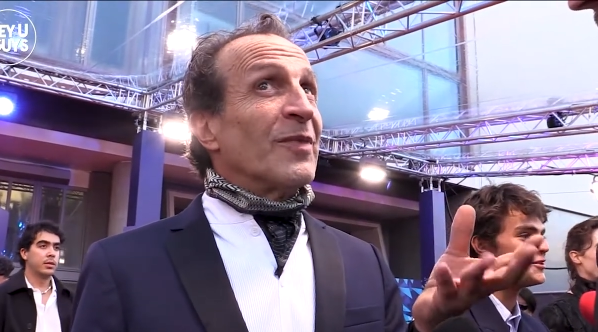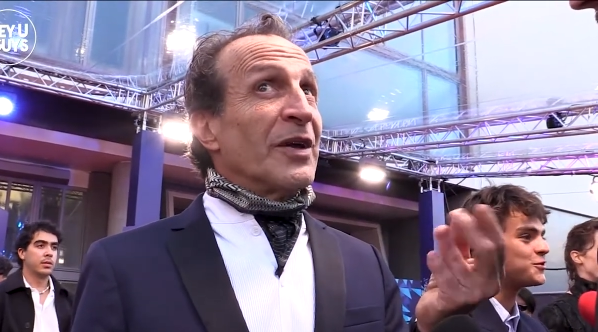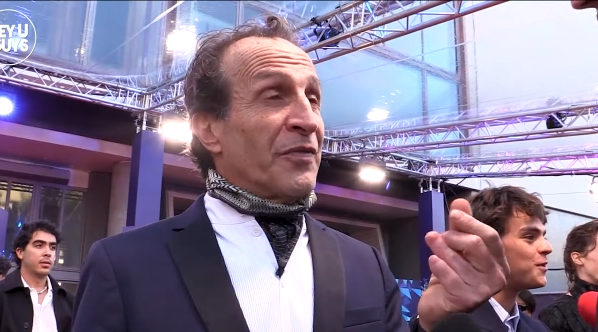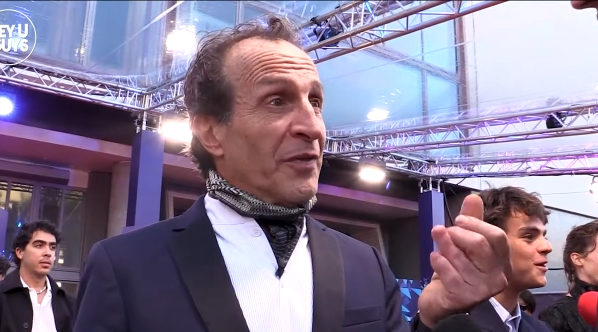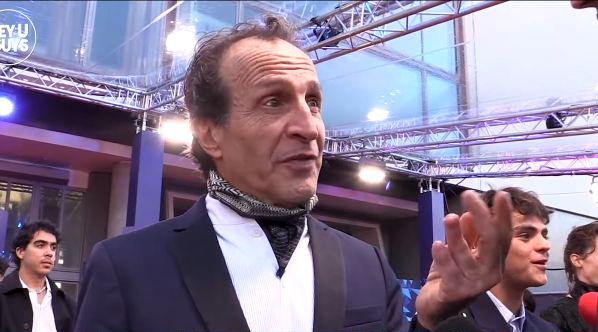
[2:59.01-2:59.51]

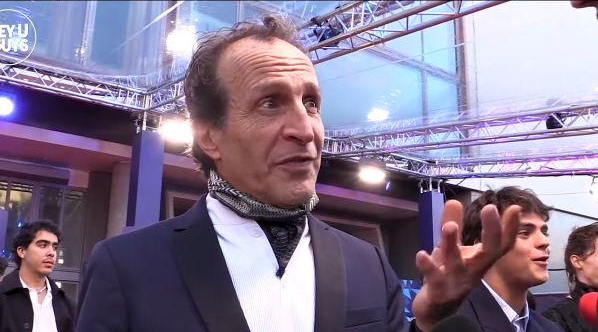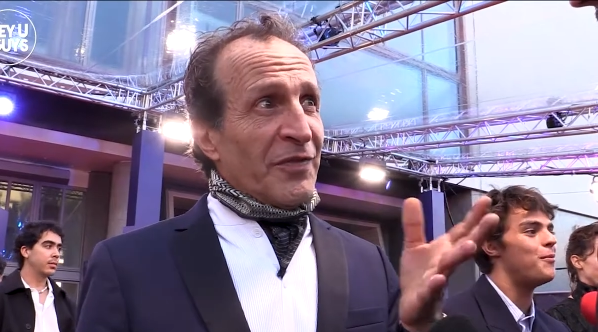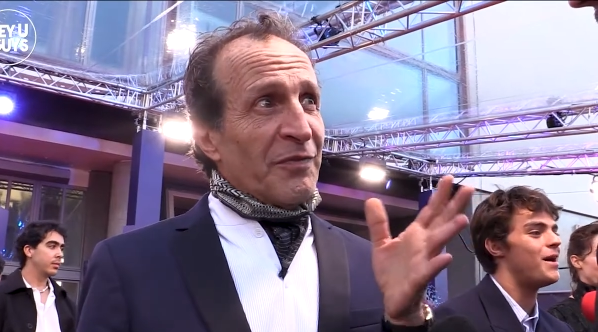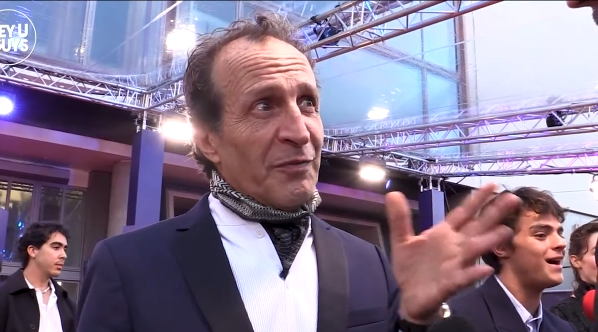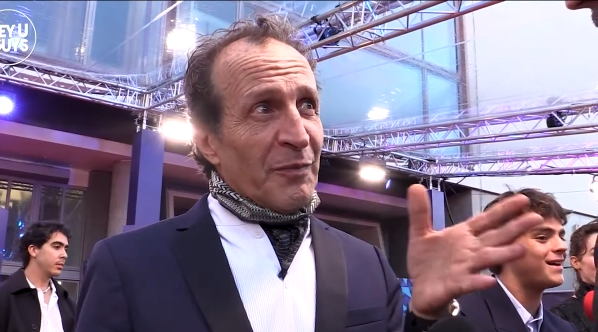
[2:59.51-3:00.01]
Speaker 1: if,
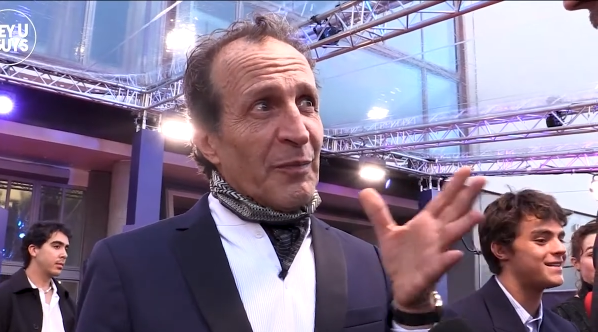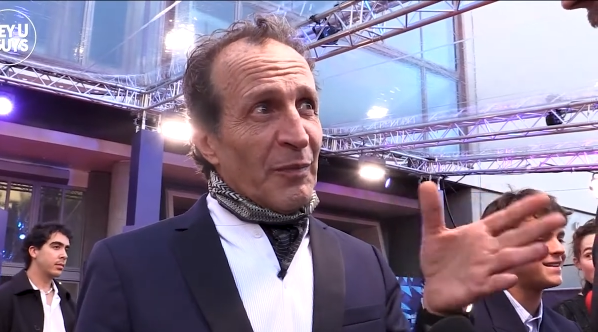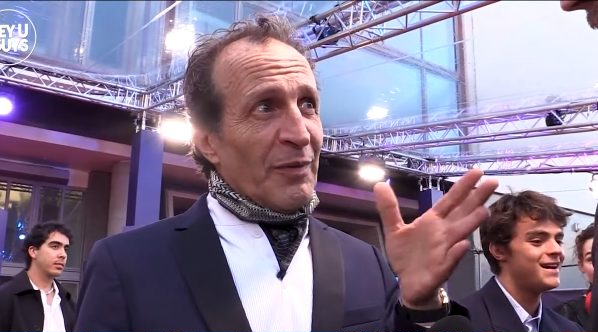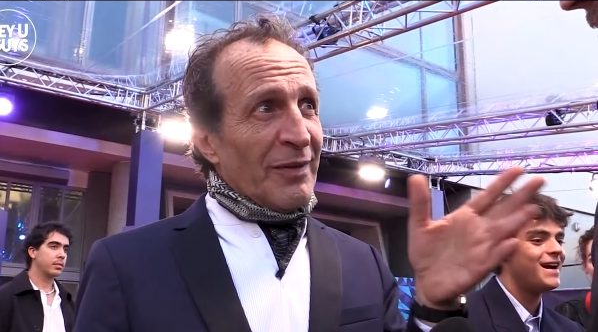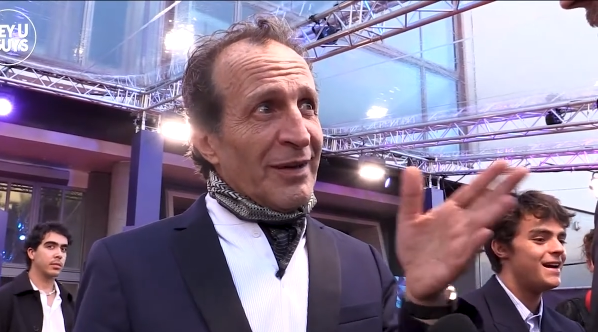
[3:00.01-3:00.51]

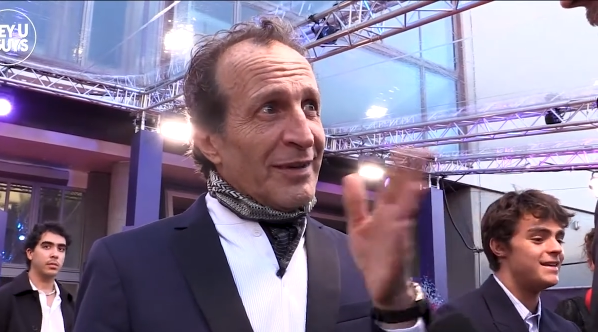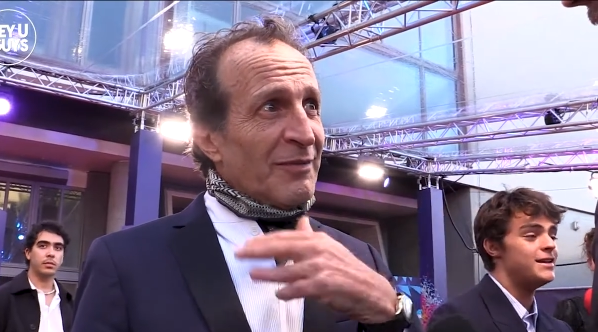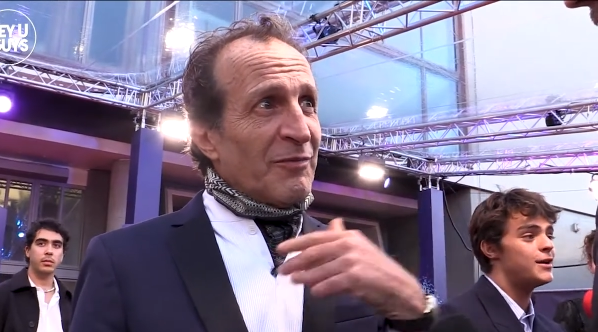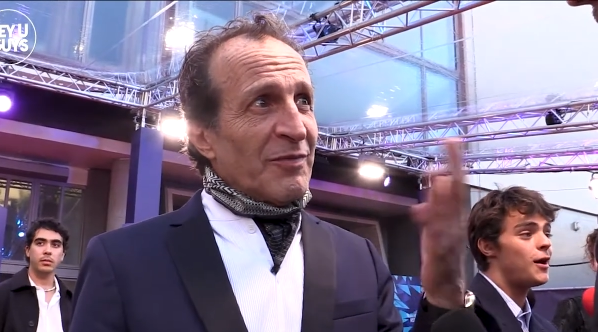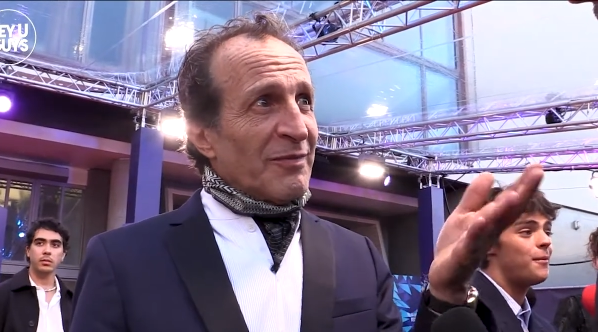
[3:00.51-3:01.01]

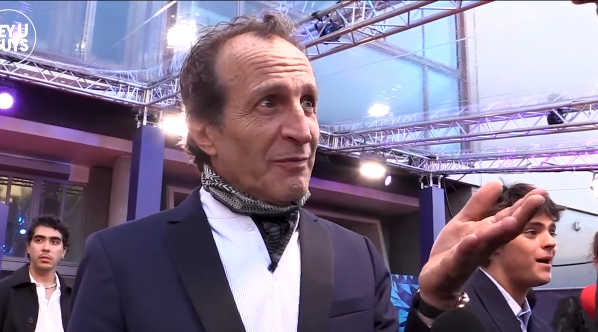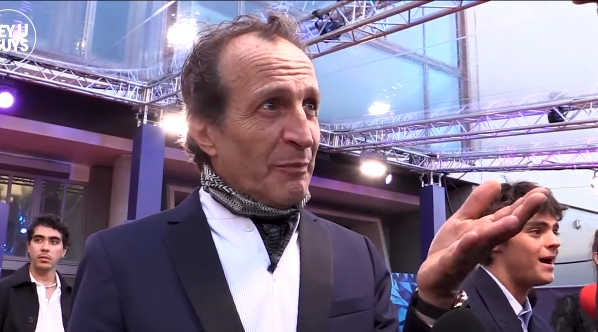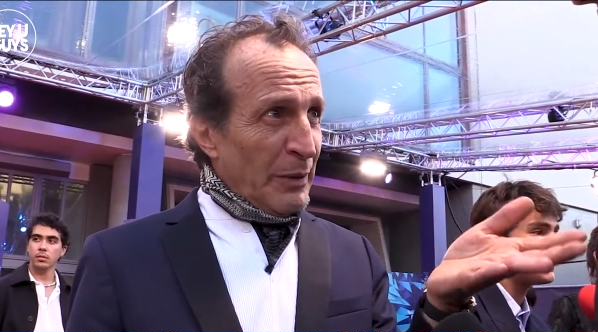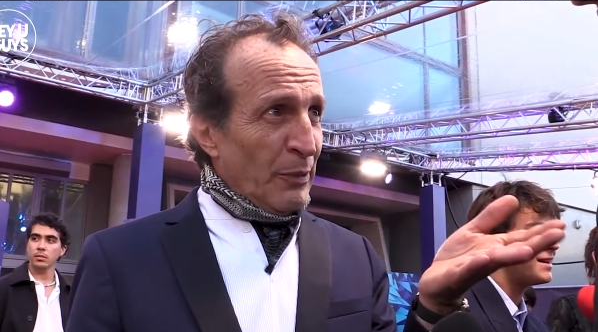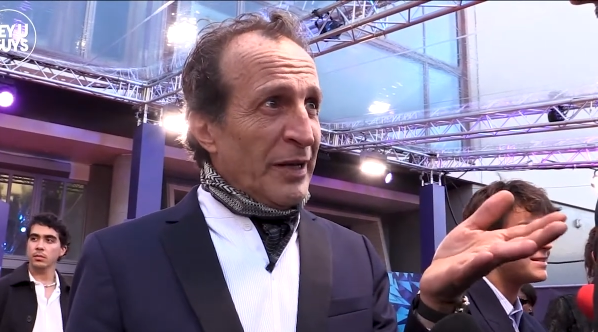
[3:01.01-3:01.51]

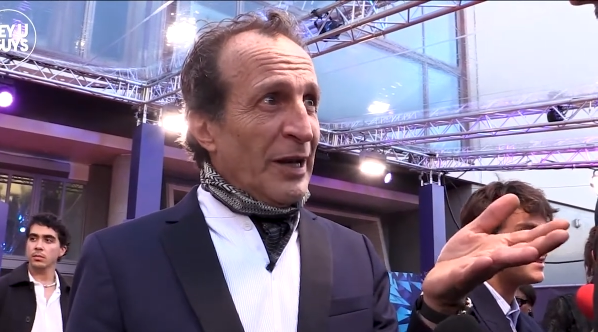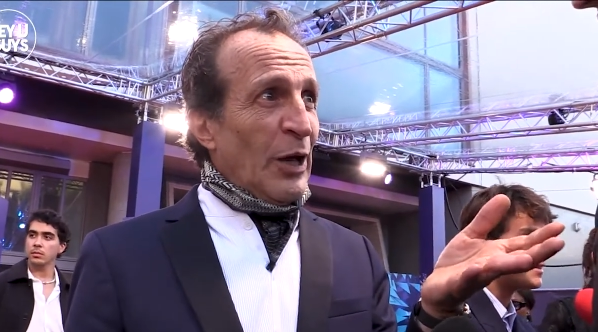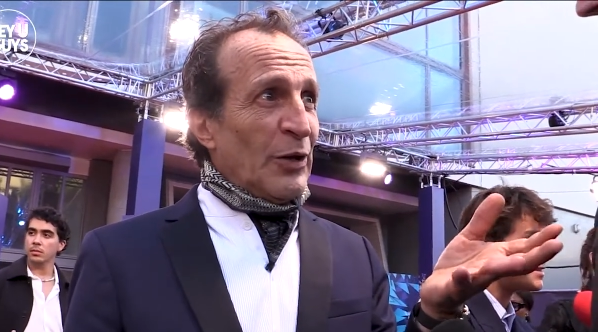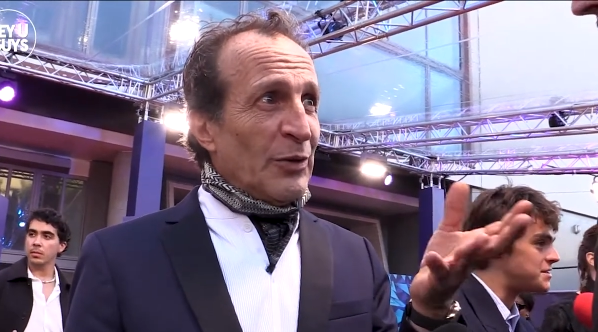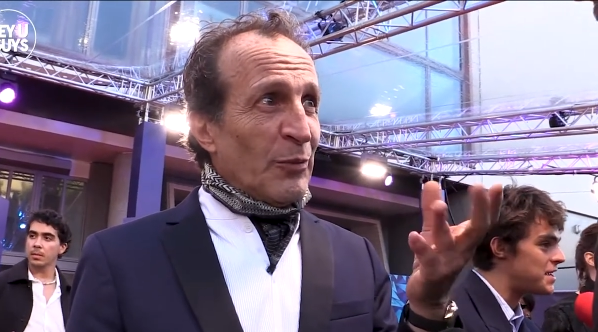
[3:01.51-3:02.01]
if people in
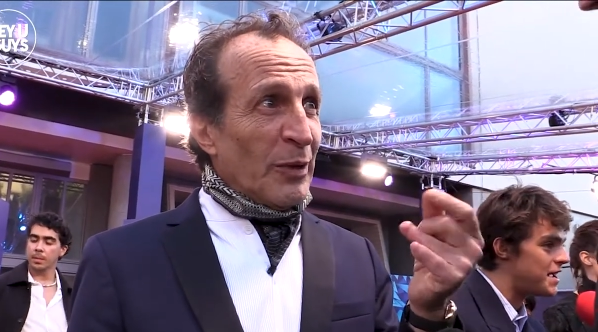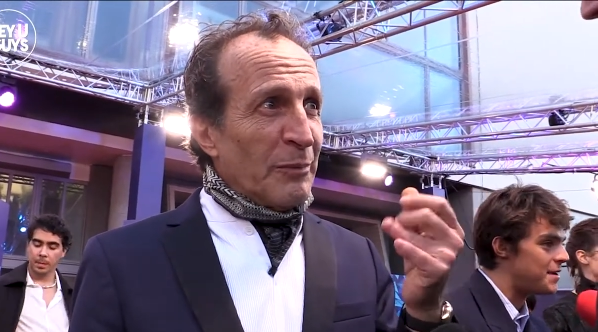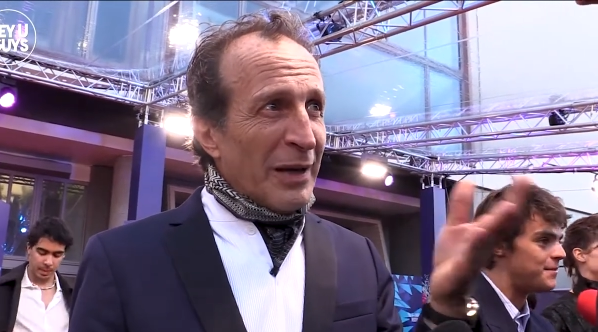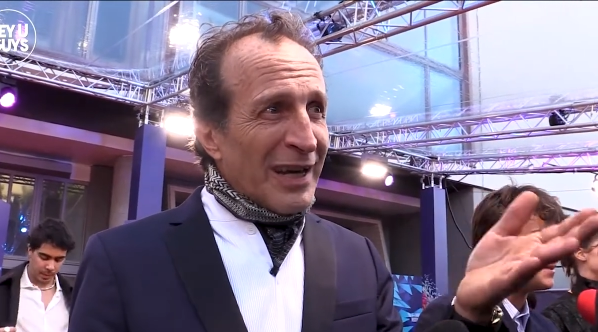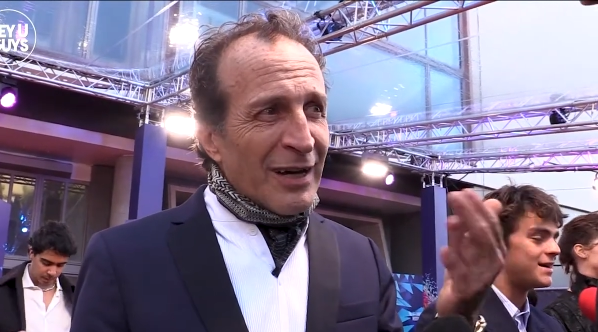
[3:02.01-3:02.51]
London will
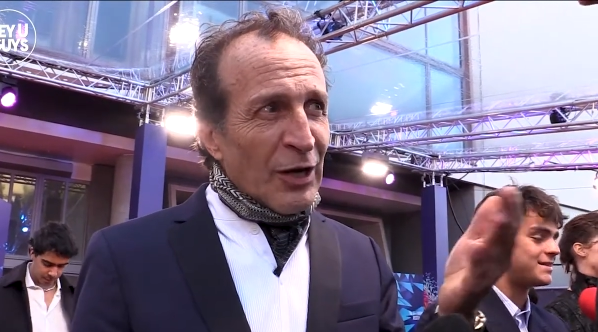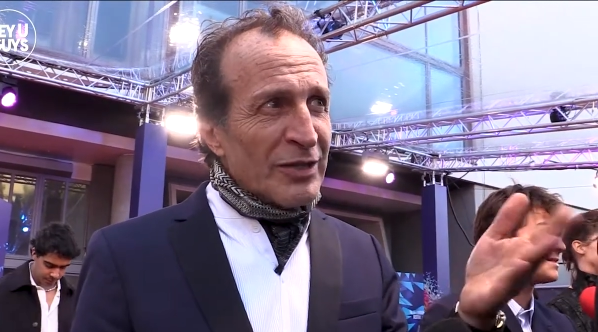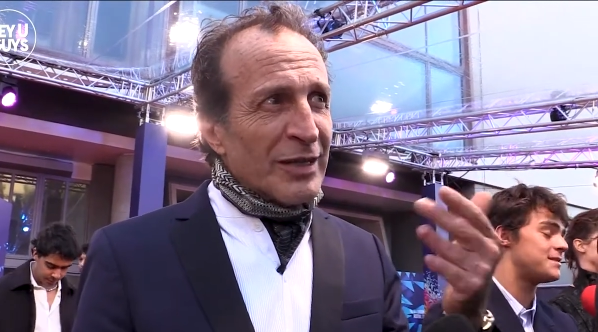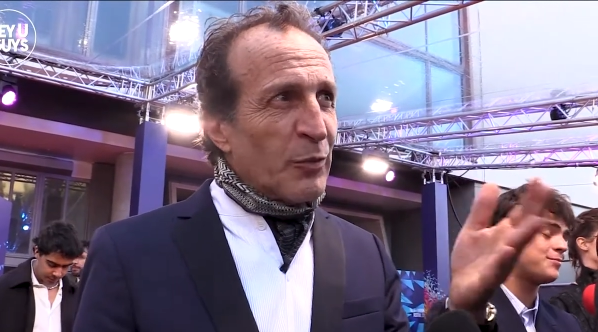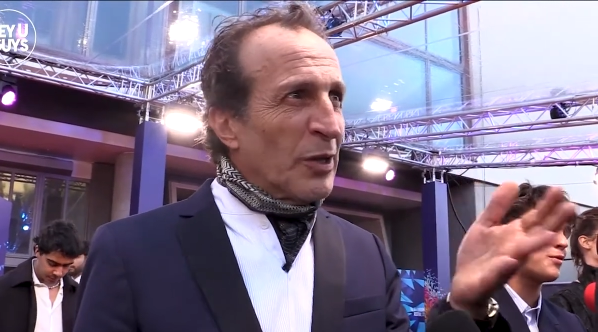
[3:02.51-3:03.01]
make
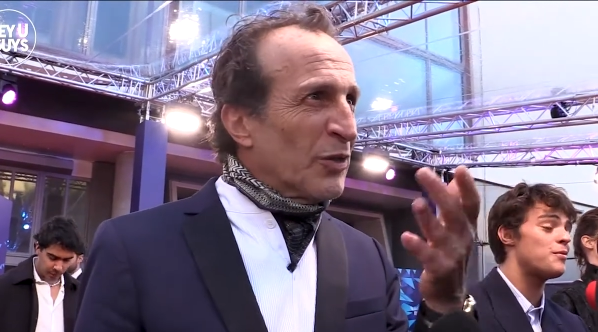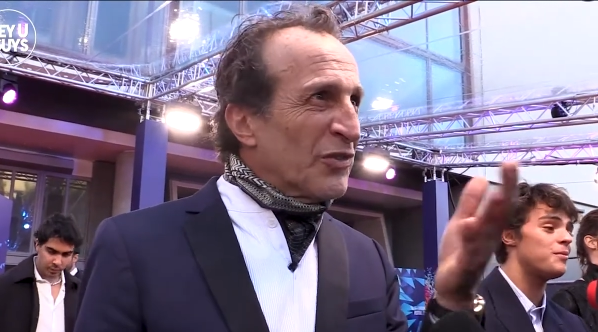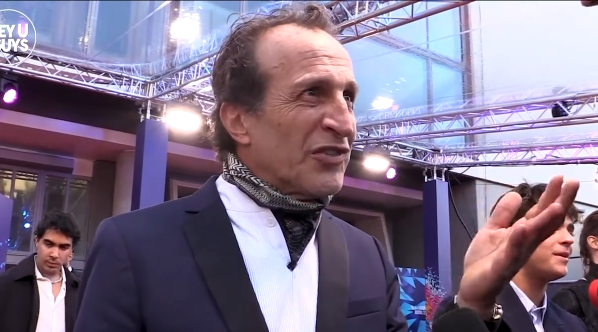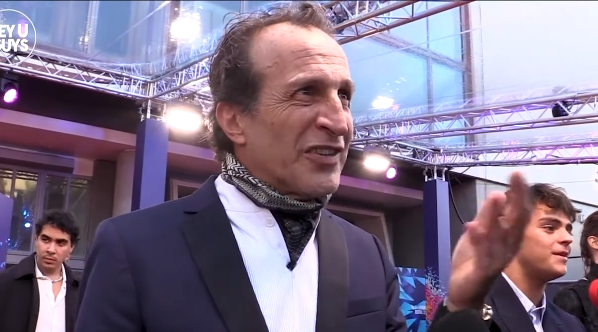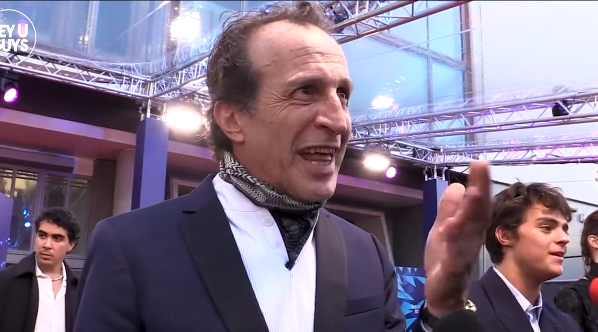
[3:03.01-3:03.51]
contact, will
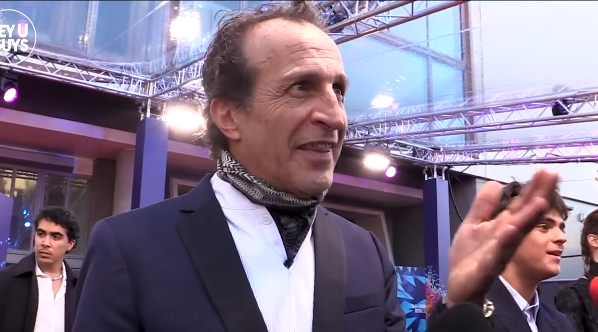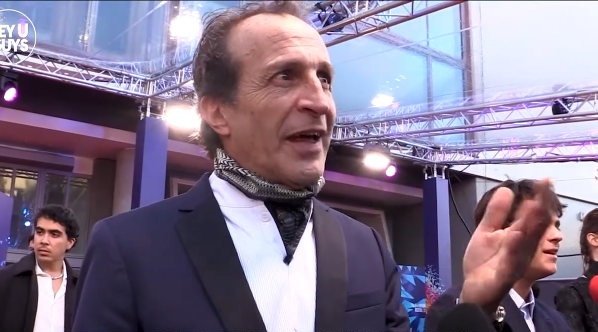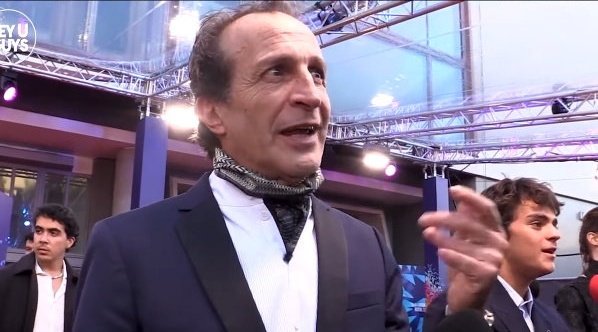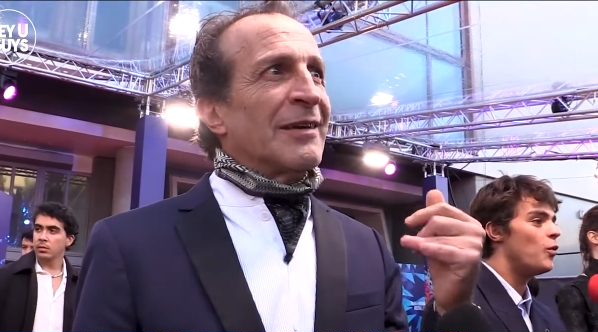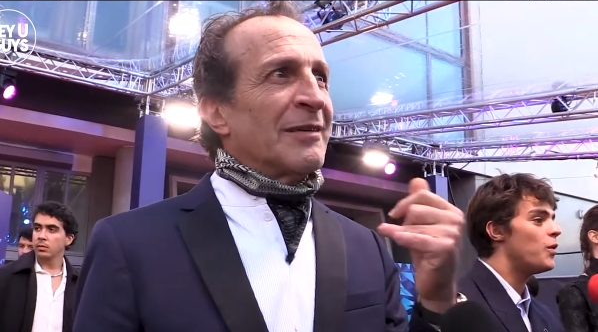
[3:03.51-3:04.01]
understand that.